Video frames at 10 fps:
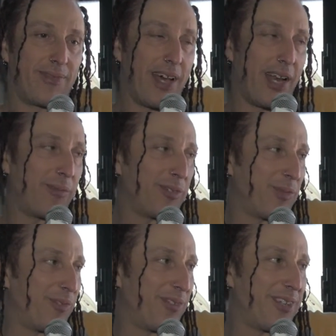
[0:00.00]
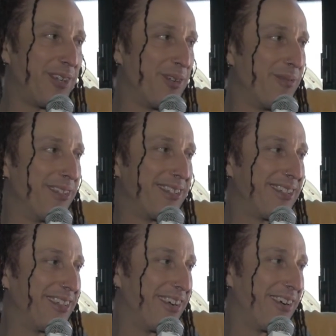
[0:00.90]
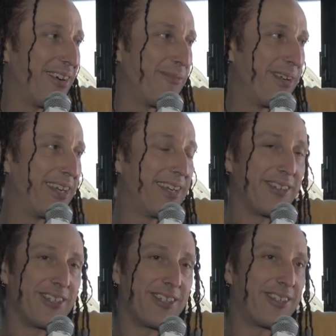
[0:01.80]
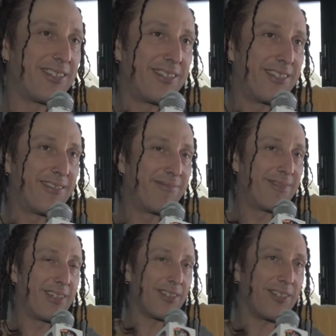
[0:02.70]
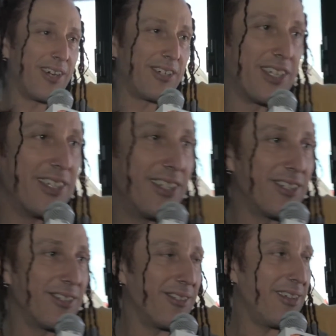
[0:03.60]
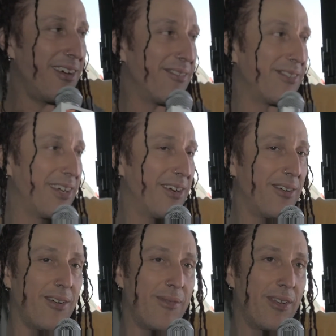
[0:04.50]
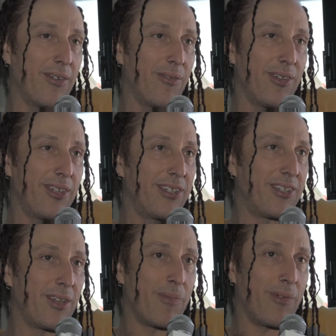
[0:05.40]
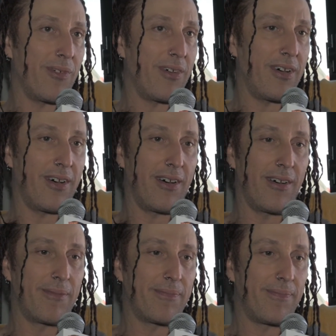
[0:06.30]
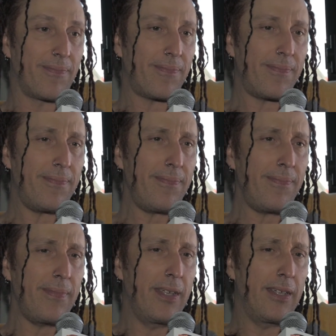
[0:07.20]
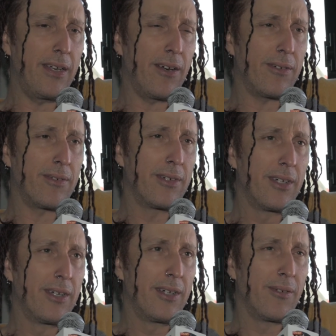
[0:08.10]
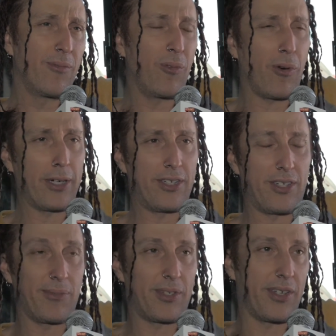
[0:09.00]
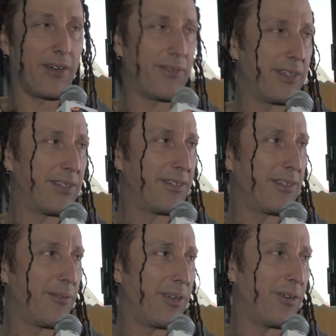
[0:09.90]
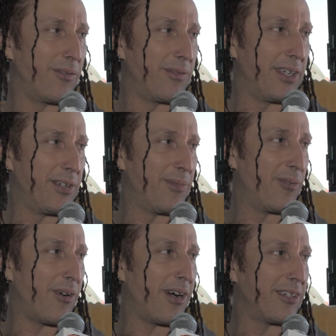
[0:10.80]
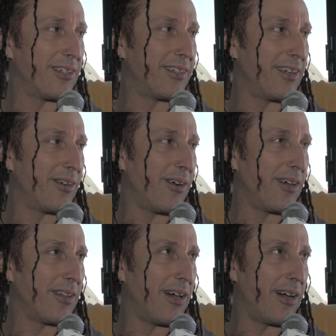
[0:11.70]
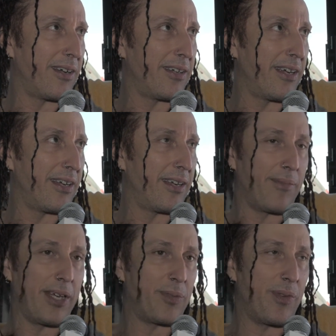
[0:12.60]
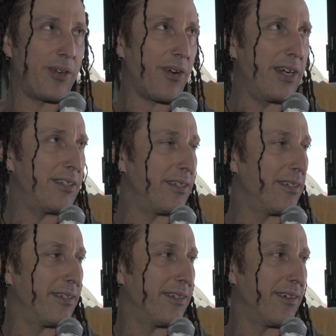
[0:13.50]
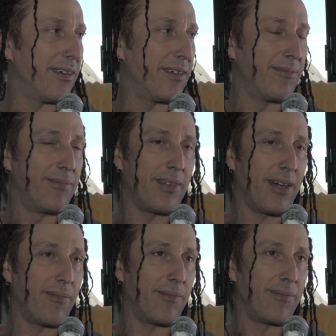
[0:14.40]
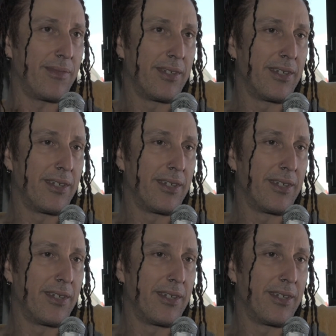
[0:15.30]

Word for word: animals more than humans. You know, I mean, they're just they're unconditional love. You know, I mean, they're really simple. Um, you know, we watch some stuff that's that we don't need to be watching, you know, mm. online, and it makes me crazy. You know, I, am